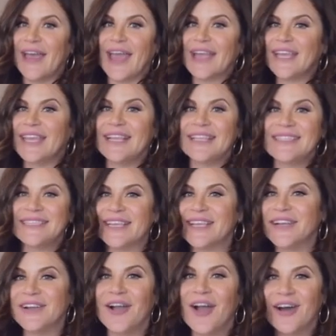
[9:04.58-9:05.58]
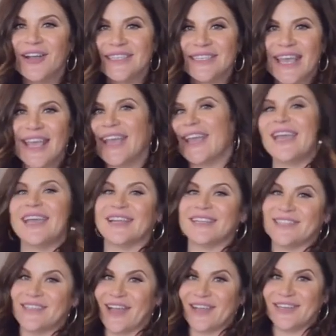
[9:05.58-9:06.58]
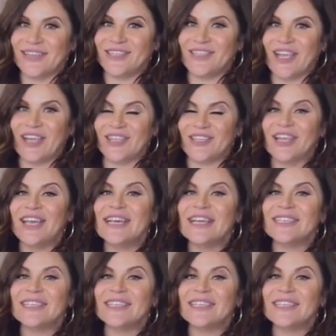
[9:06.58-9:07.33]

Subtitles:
I can sit here all day and it's not gonna change,